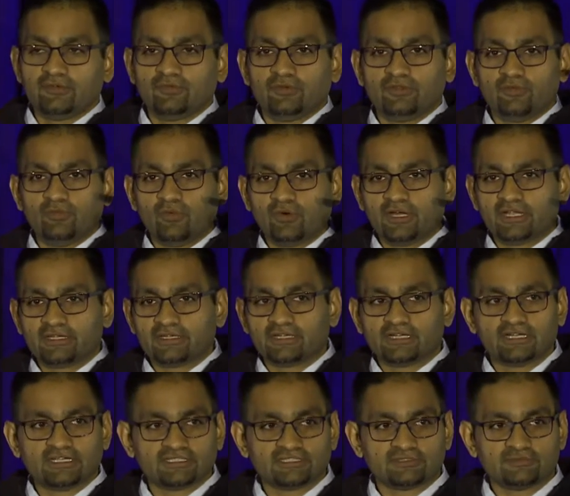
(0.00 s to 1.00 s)
with one
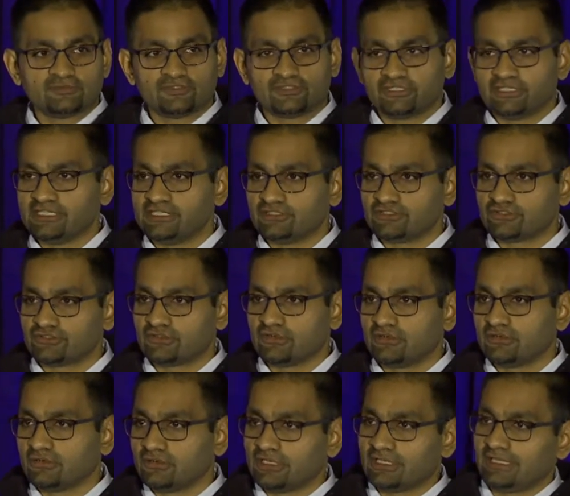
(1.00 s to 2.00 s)
customer in each
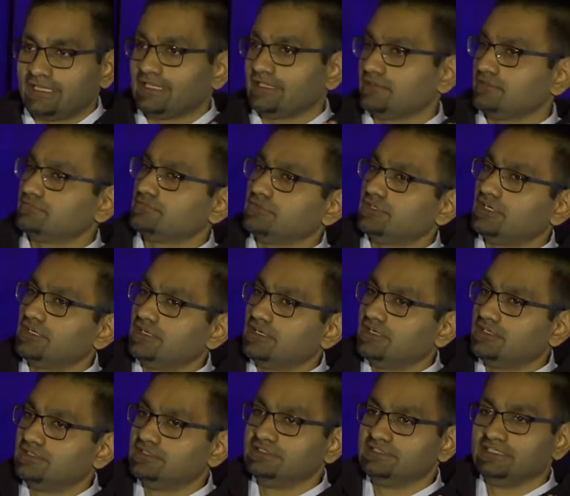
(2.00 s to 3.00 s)
row and like
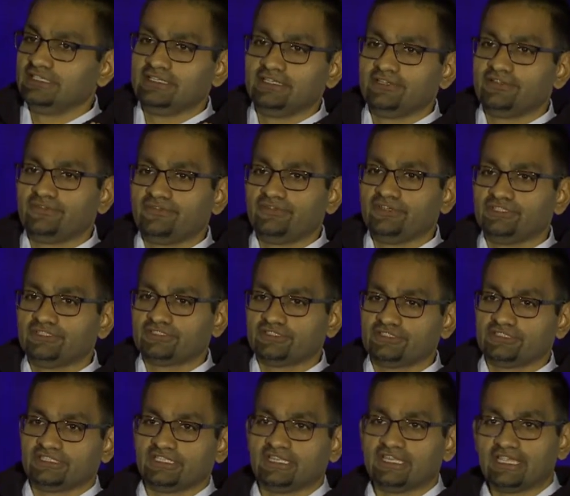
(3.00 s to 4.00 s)
a zillion
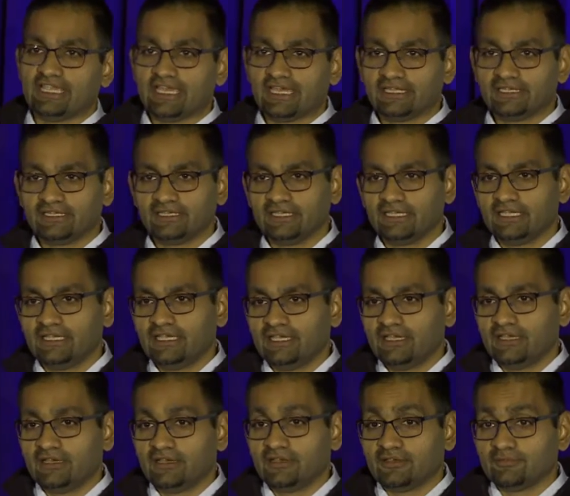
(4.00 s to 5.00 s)
features at the end,
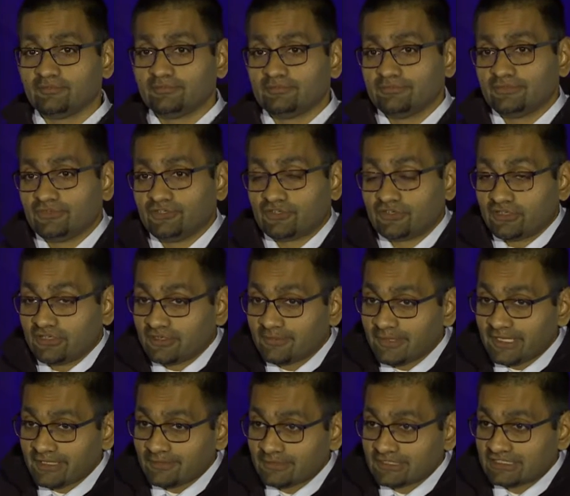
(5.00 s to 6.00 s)
you're going to
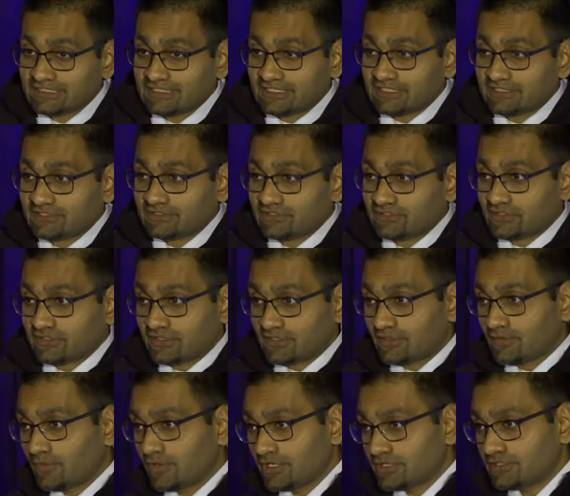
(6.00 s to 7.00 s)
make mistakes. You're going
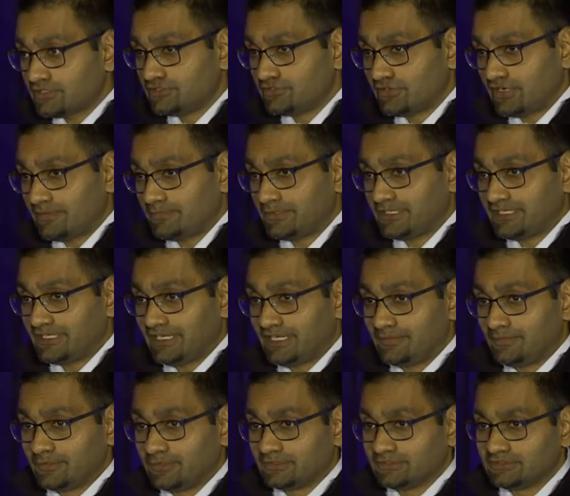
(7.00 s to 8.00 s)
to want to drop the
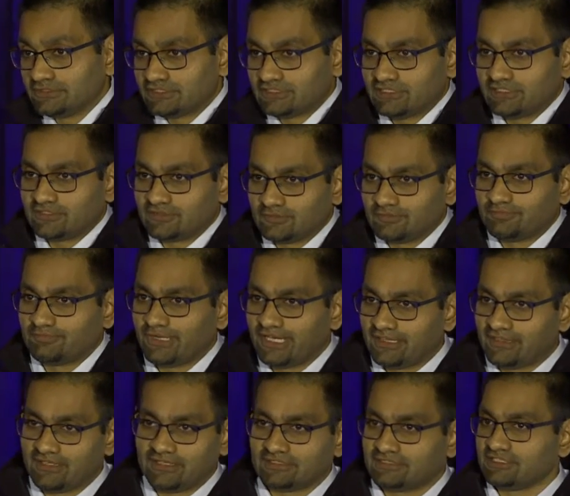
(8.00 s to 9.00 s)
table. So
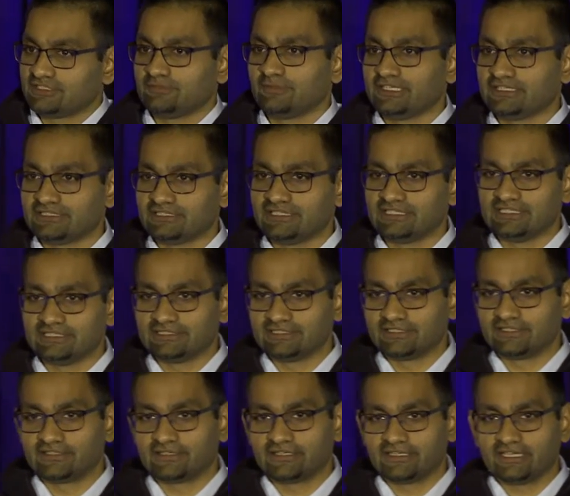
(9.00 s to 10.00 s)
Python just makes it
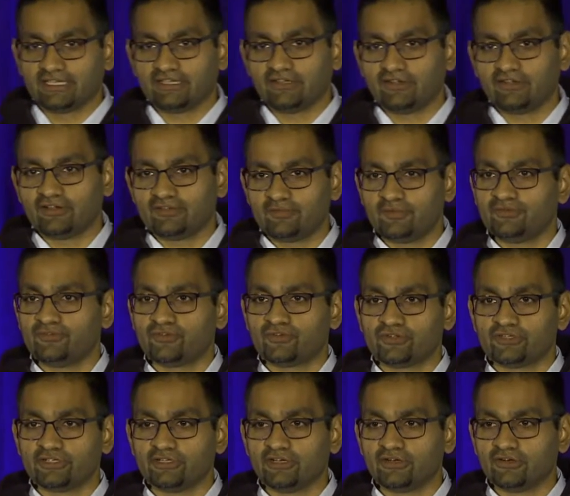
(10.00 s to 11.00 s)
easier. Kick it off before
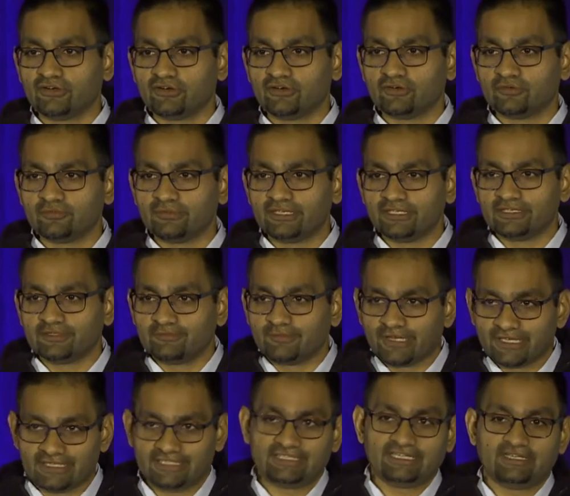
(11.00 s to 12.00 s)
you go home, and
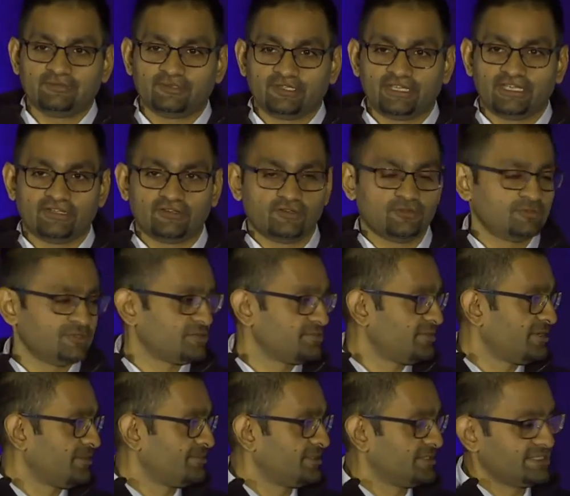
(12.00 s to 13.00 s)
by the time you get home, it's
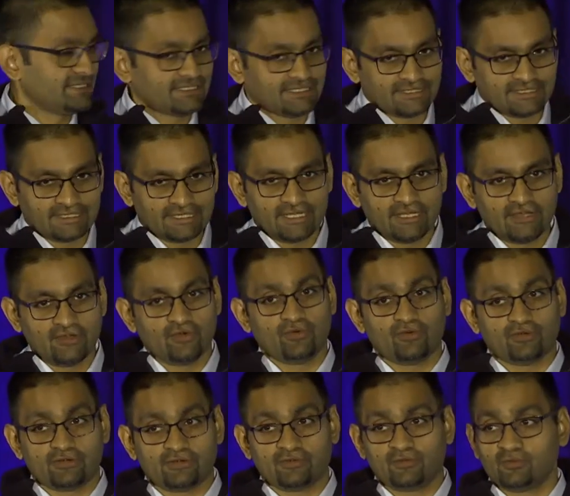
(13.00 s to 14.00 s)
probably done.
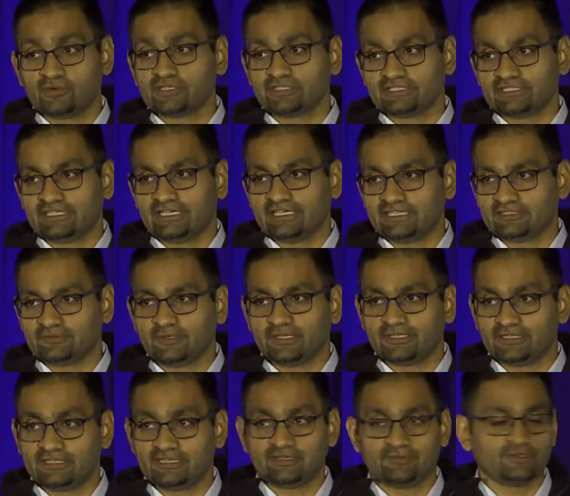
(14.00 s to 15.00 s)
Or worst case, by
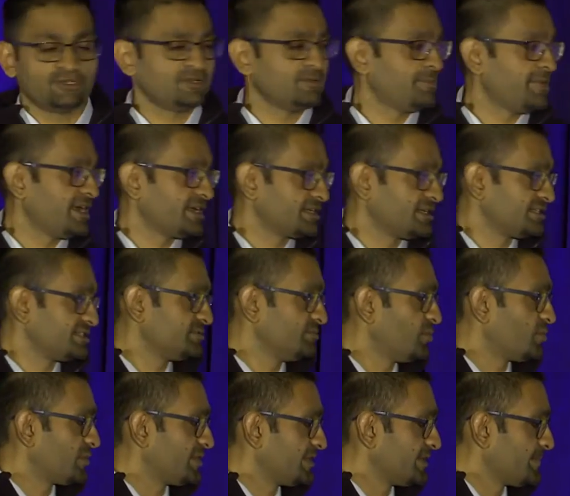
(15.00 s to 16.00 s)
the time you come back next
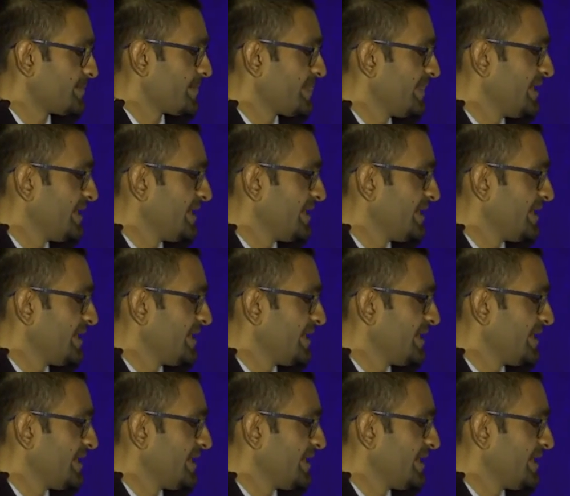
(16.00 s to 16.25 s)
morning.